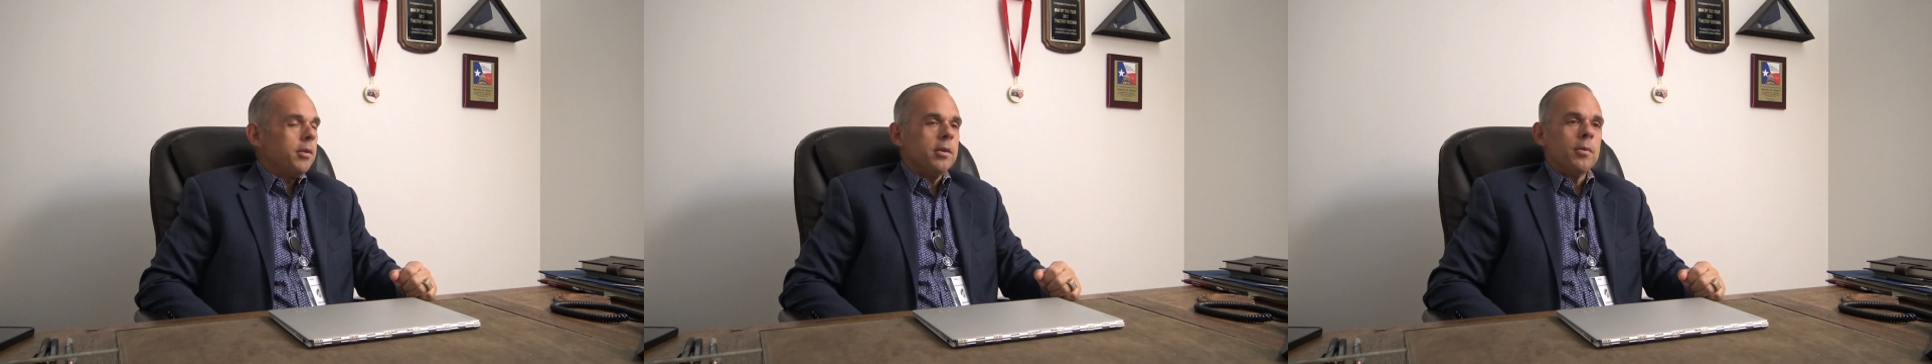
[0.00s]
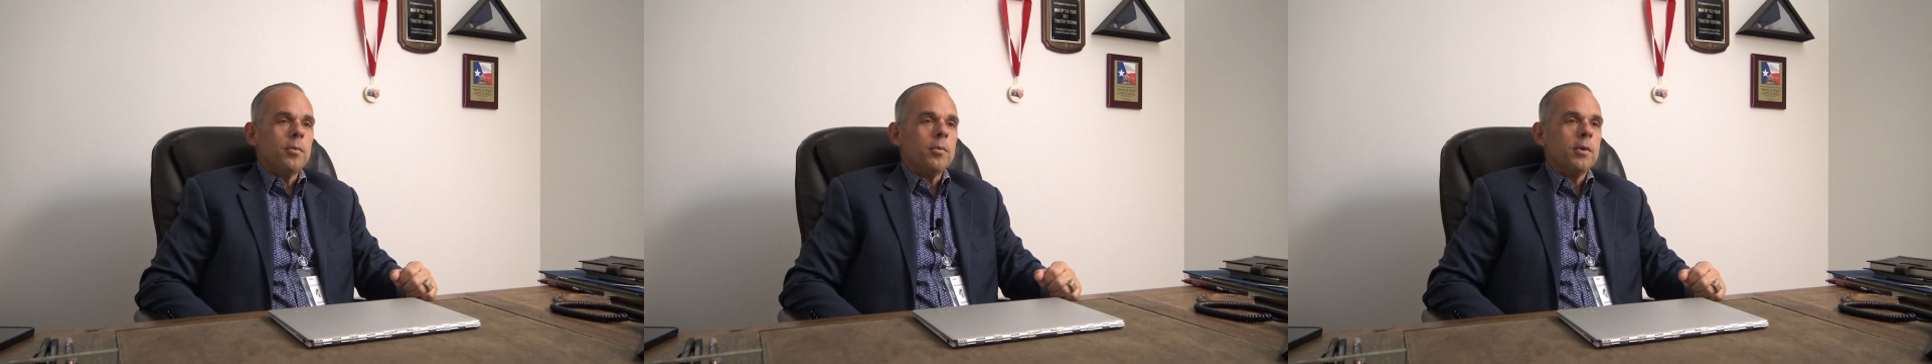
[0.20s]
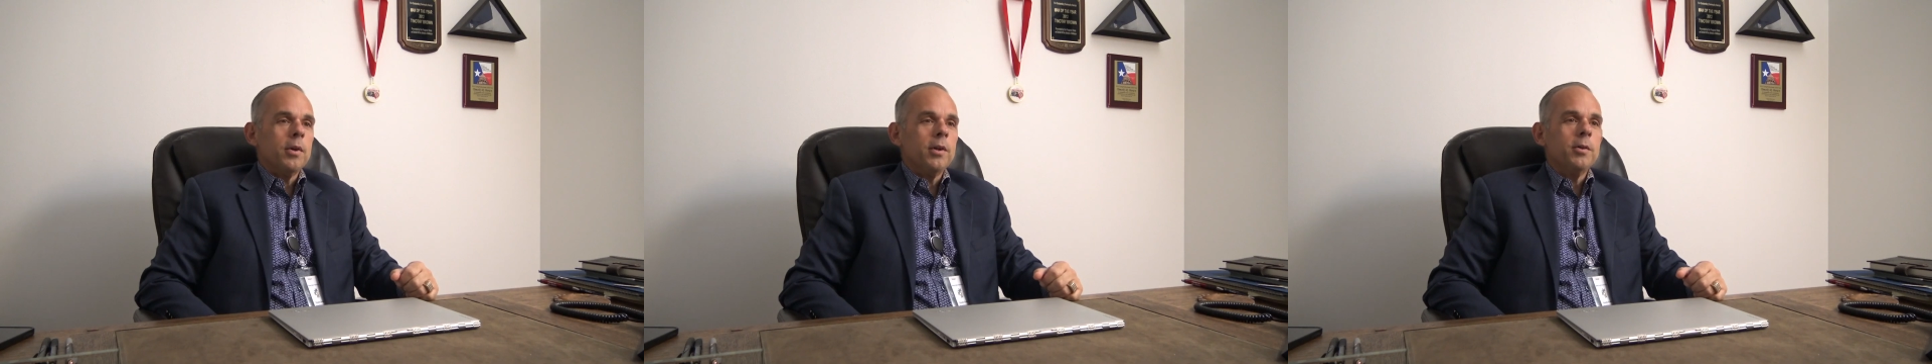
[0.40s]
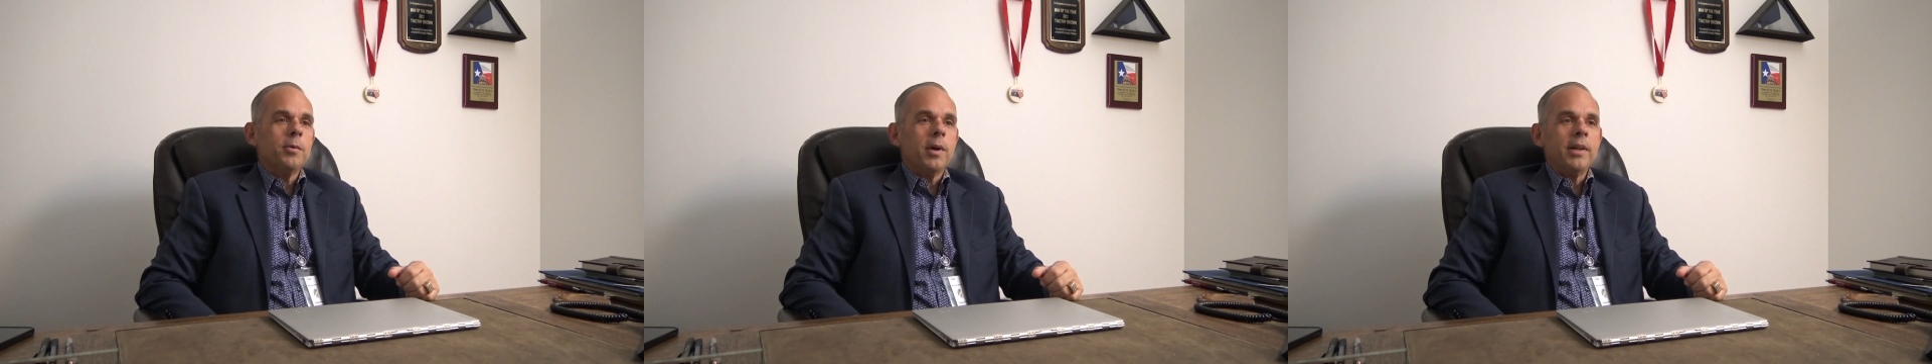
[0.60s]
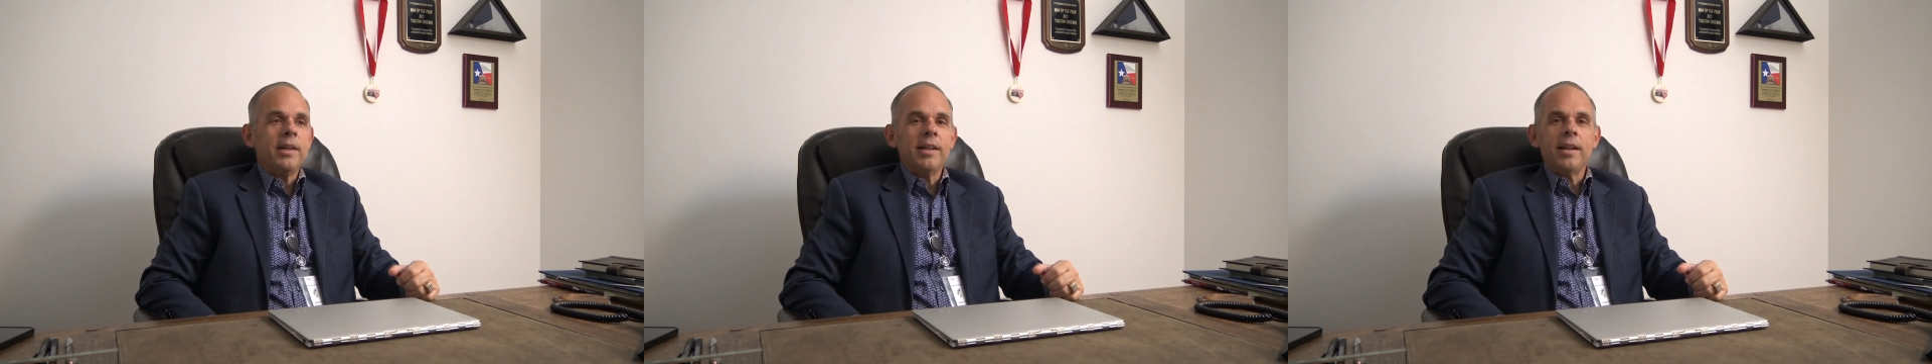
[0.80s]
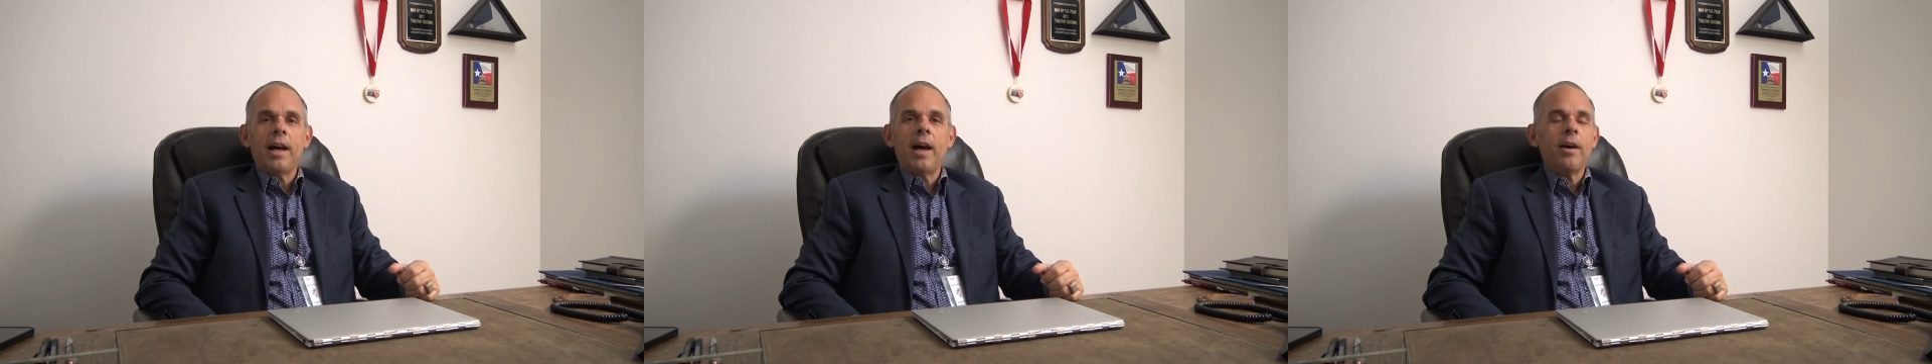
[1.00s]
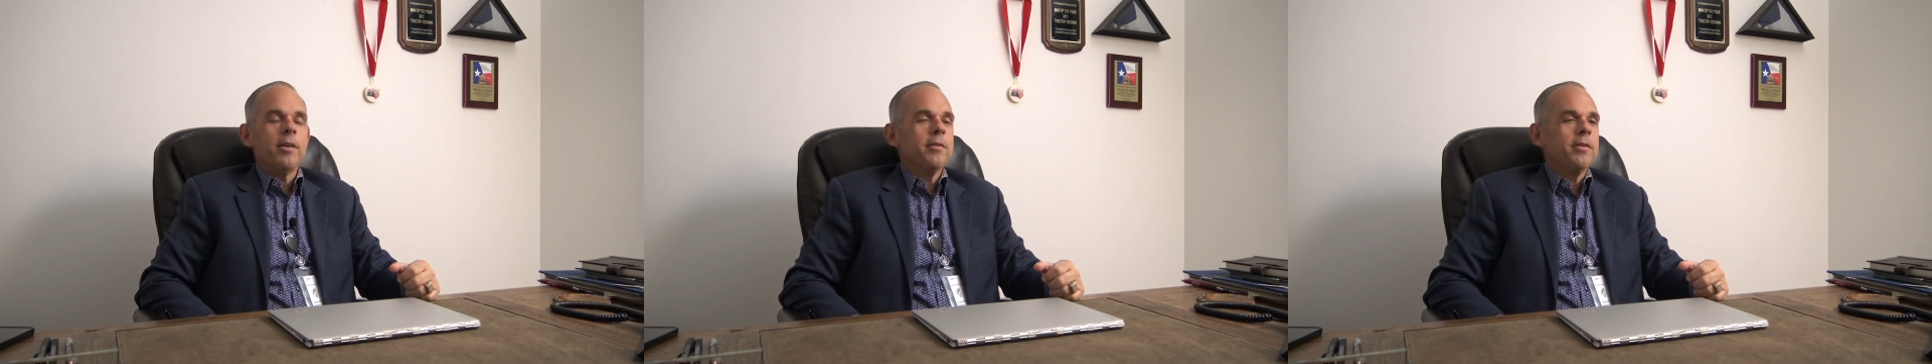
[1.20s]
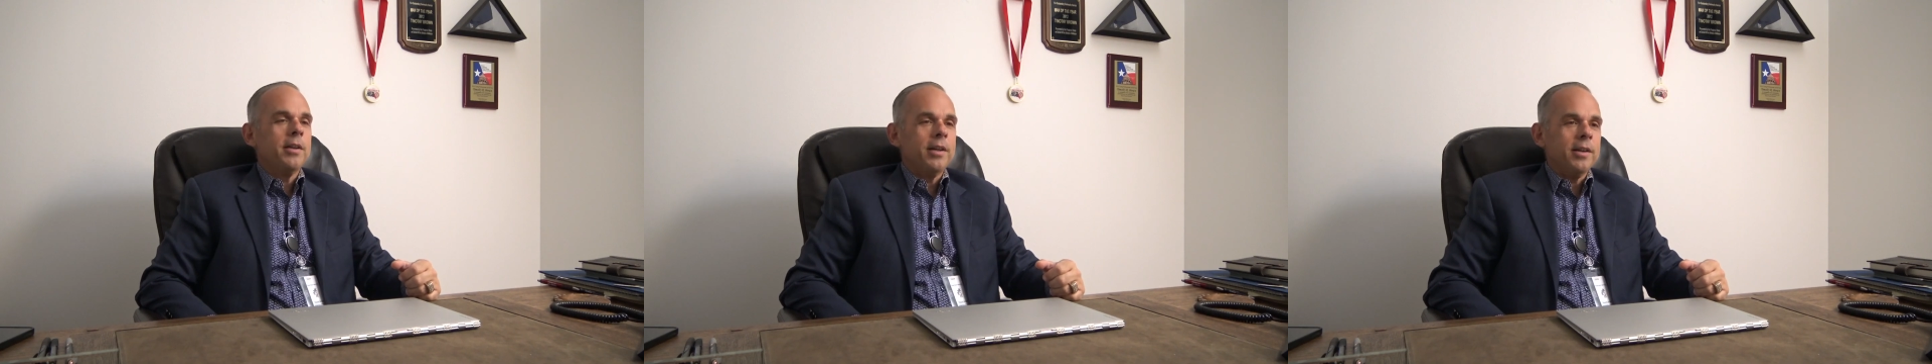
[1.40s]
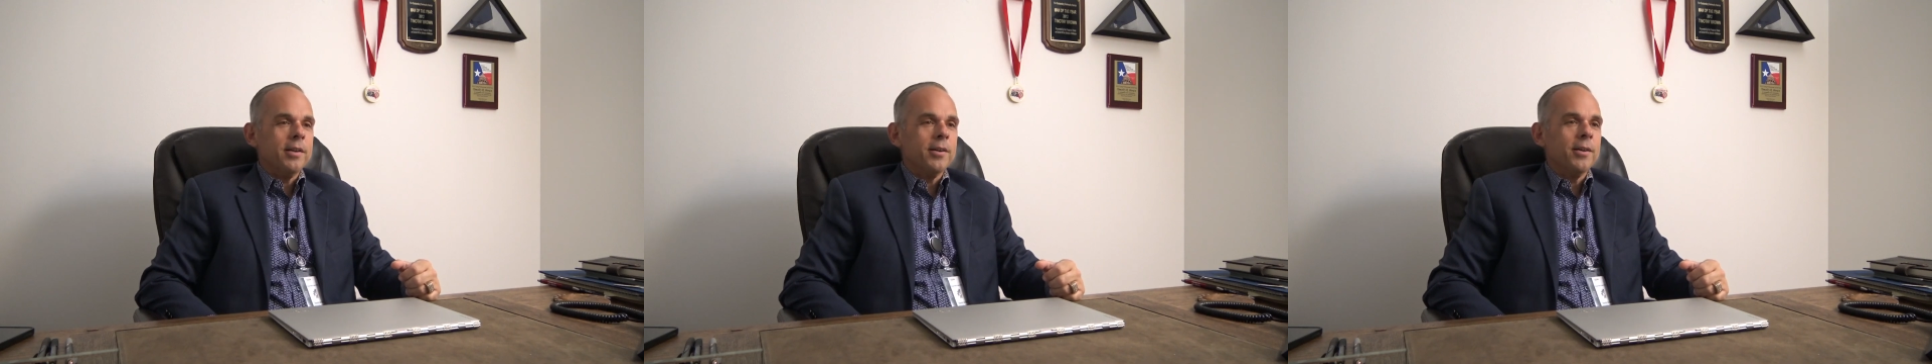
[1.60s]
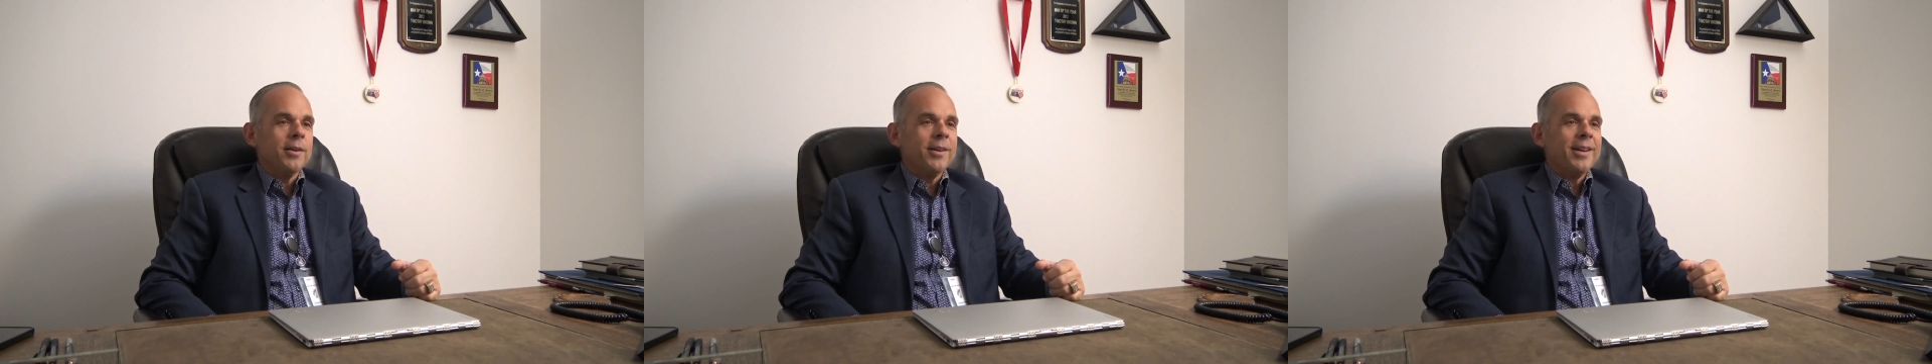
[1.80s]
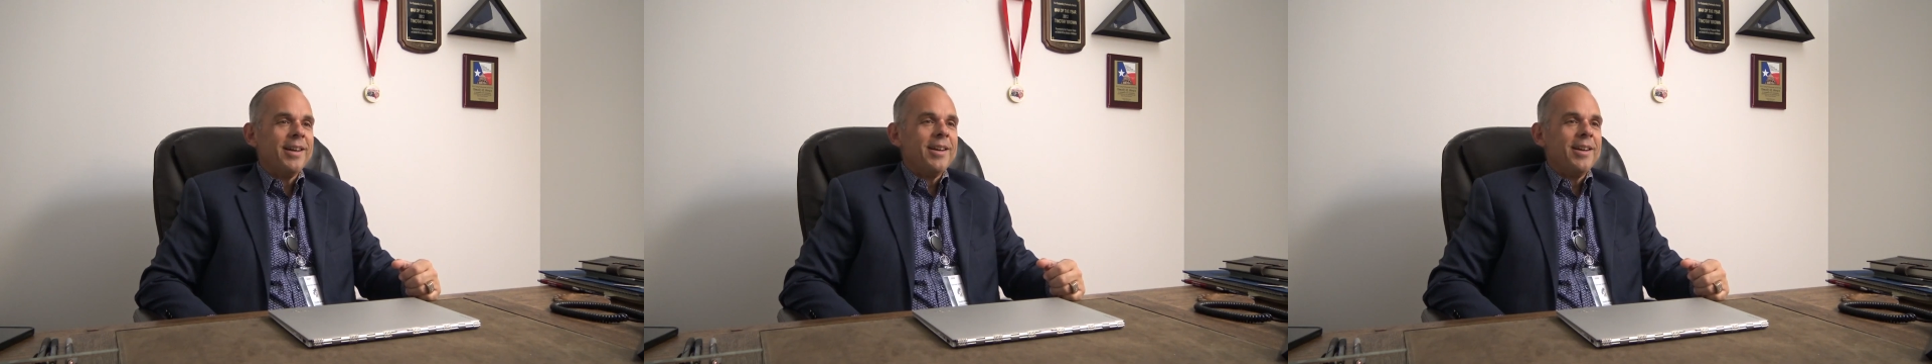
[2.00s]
in the world do I get out of here?